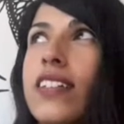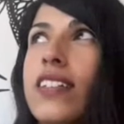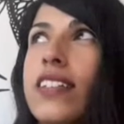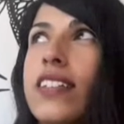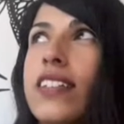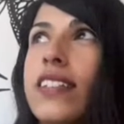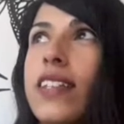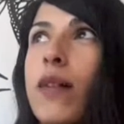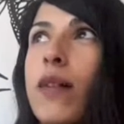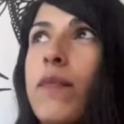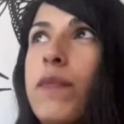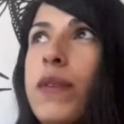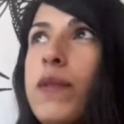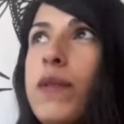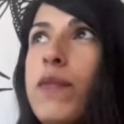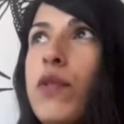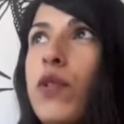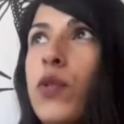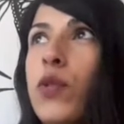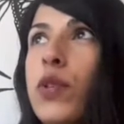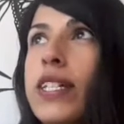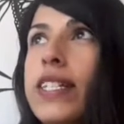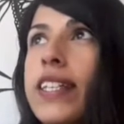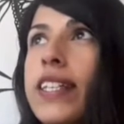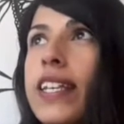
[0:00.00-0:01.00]
some
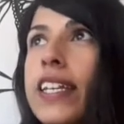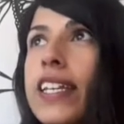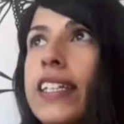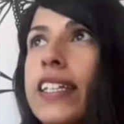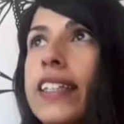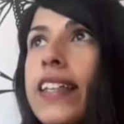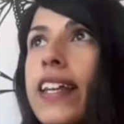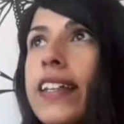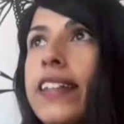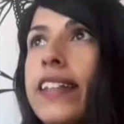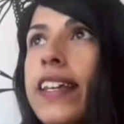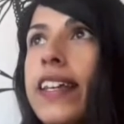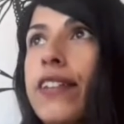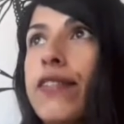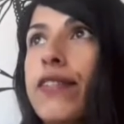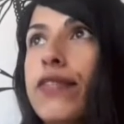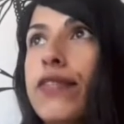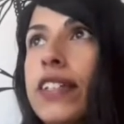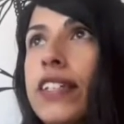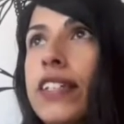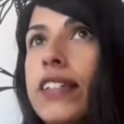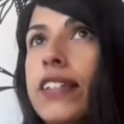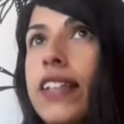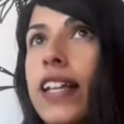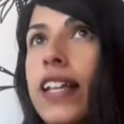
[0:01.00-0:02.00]
people were saying that they
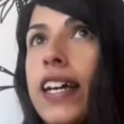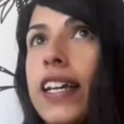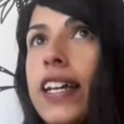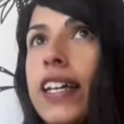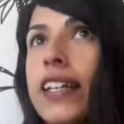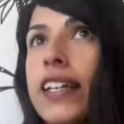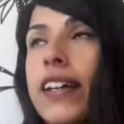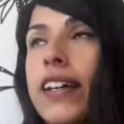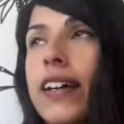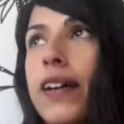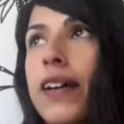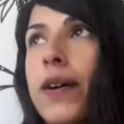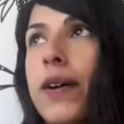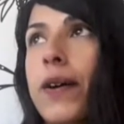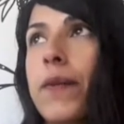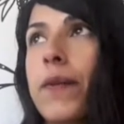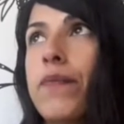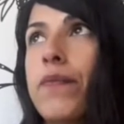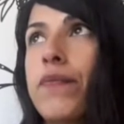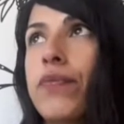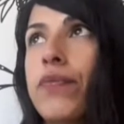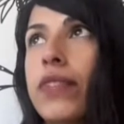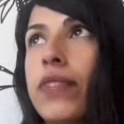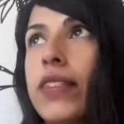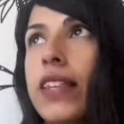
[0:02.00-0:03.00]
feel like
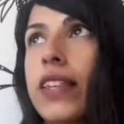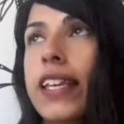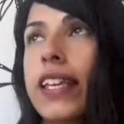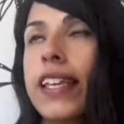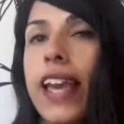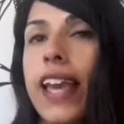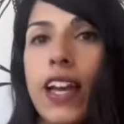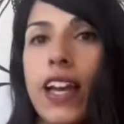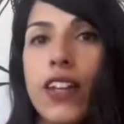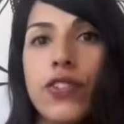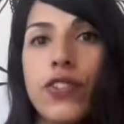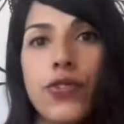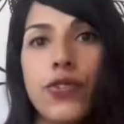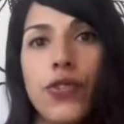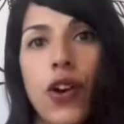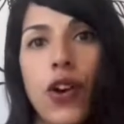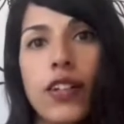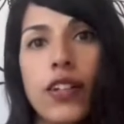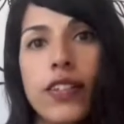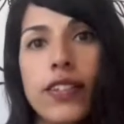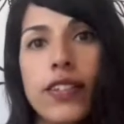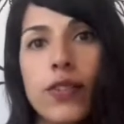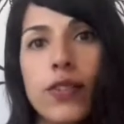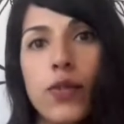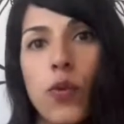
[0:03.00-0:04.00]
they can't
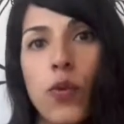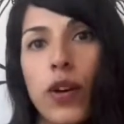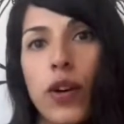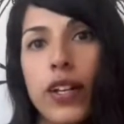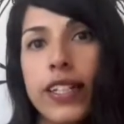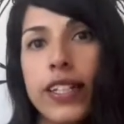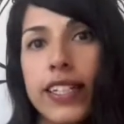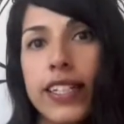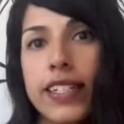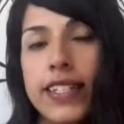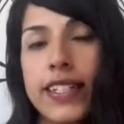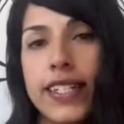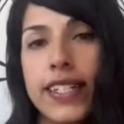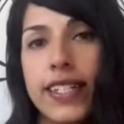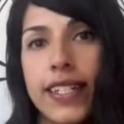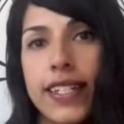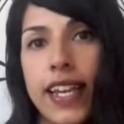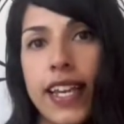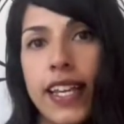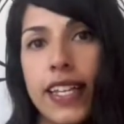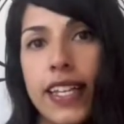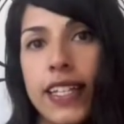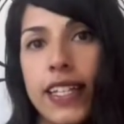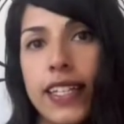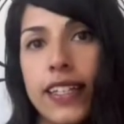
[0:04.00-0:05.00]
trust what he is
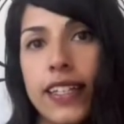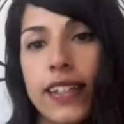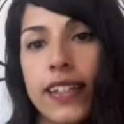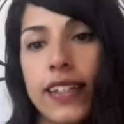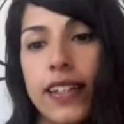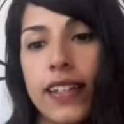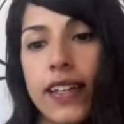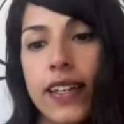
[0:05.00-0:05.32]
saying.